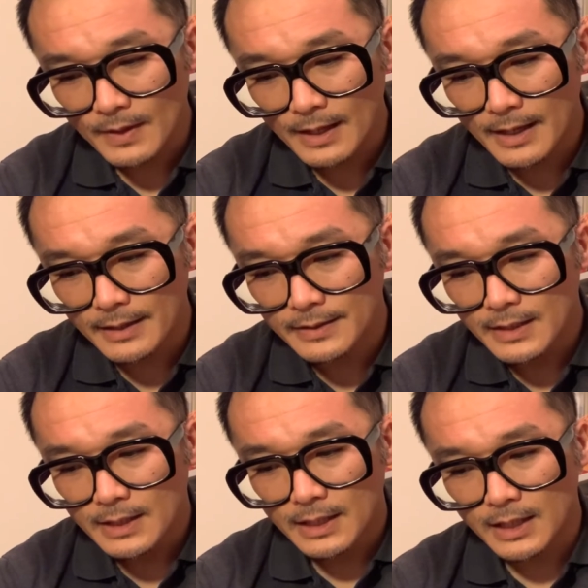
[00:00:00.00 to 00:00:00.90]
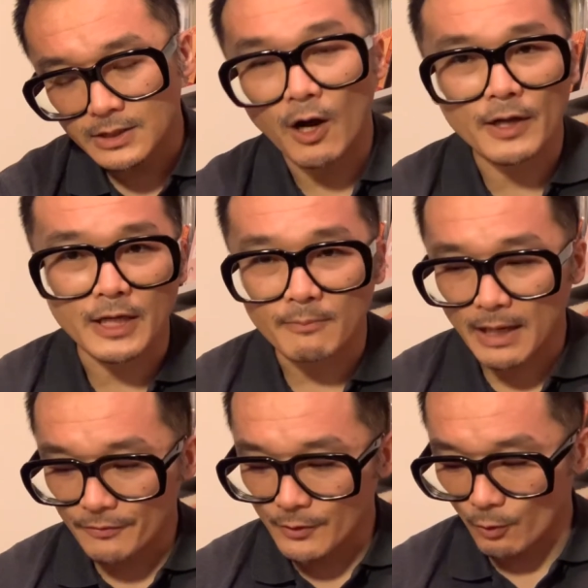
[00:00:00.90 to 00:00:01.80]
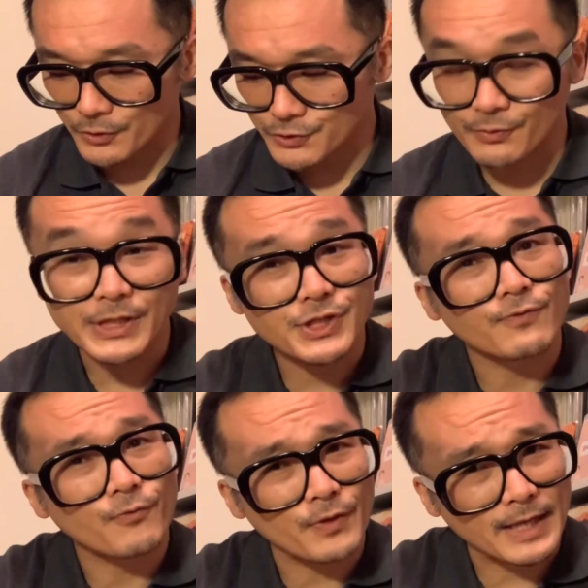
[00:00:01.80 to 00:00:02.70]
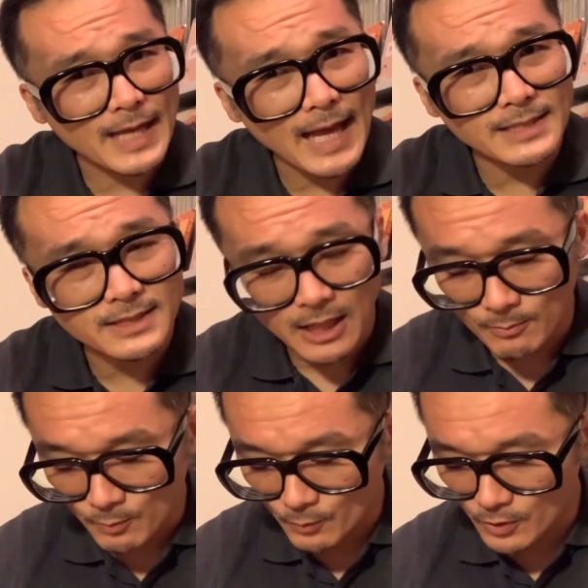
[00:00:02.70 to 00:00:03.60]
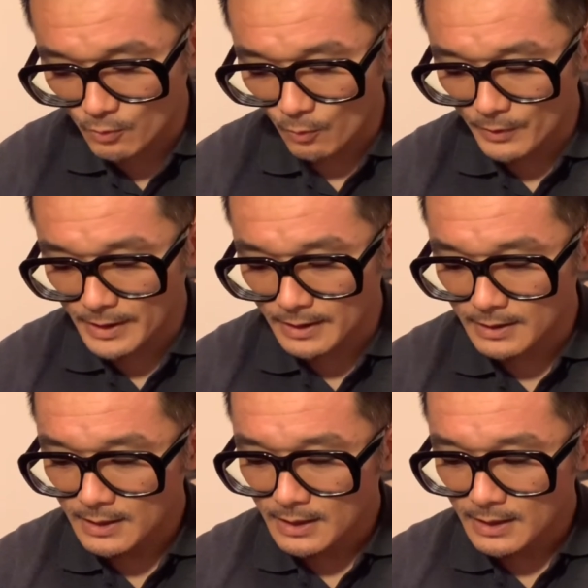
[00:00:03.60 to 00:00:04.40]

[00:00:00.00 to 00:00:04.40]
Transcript: And talking about the orchestration for the cast album recording